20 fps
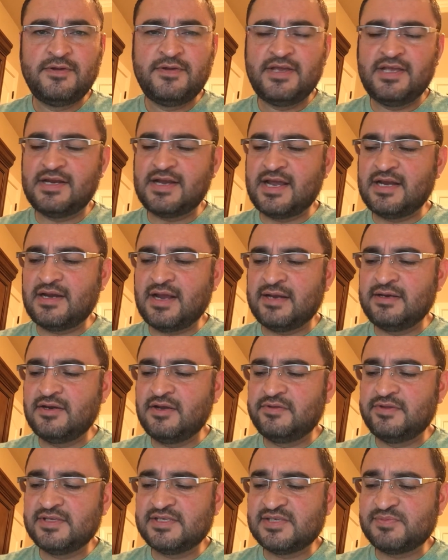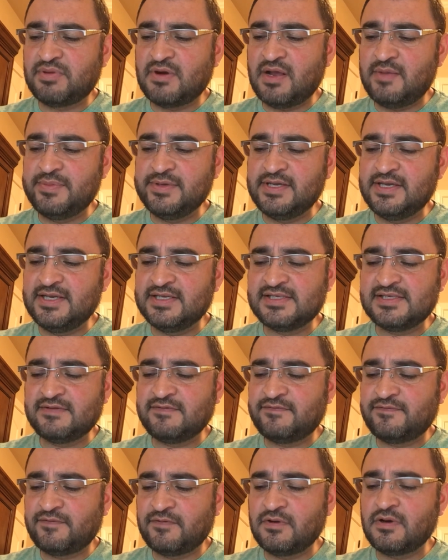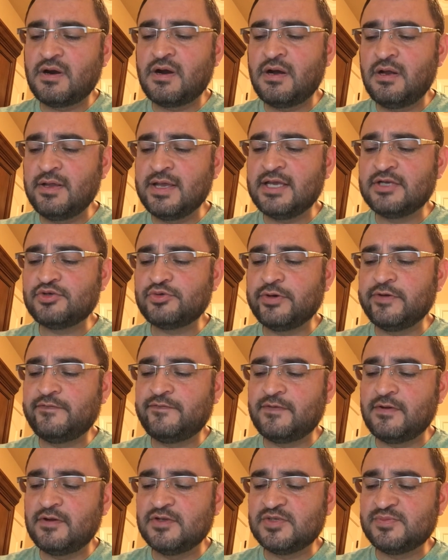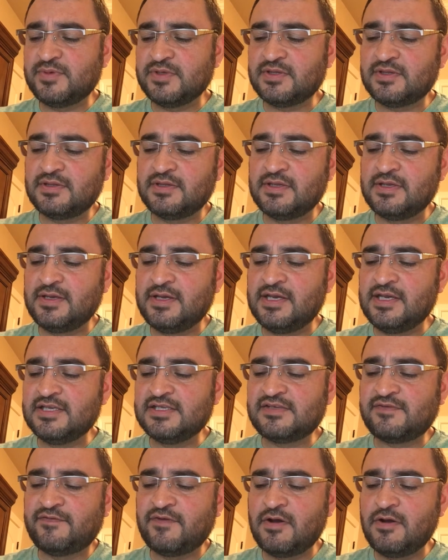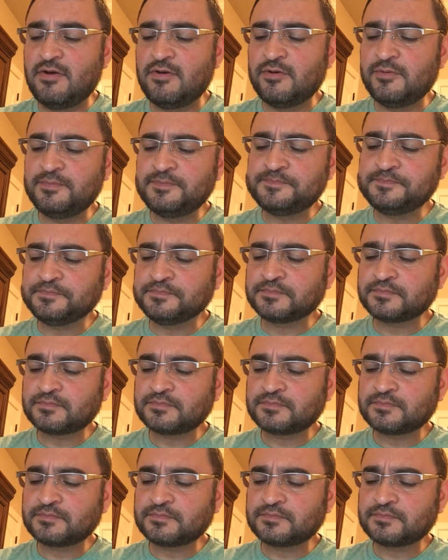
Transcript: and I know this probably isn't for all Android phones, but his phone